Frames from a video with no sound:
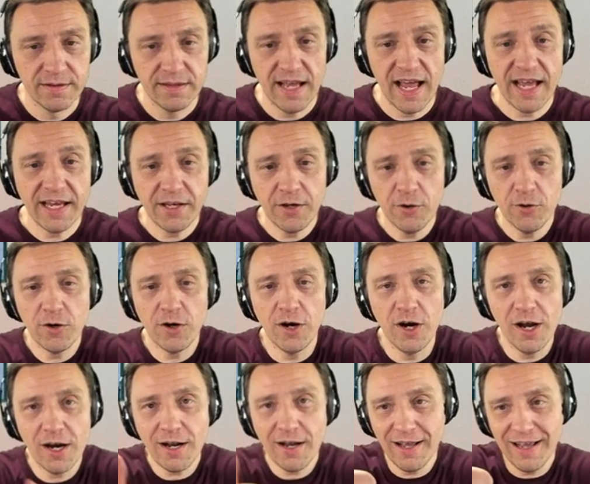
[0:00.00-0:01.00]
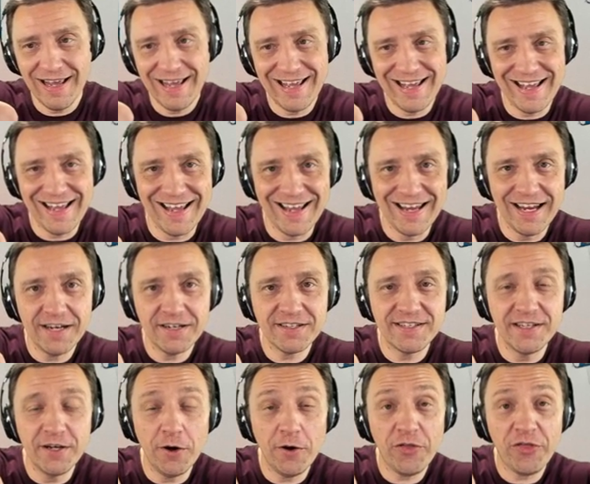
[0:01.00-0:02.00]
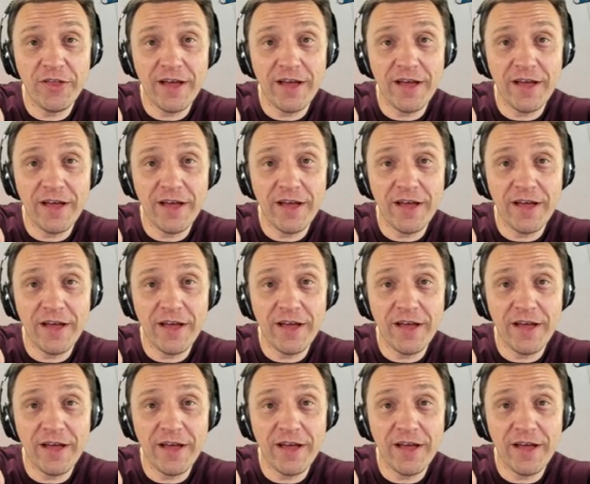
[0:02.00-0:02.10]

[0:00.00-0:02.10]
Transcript: Thank you, Jorge. Here's your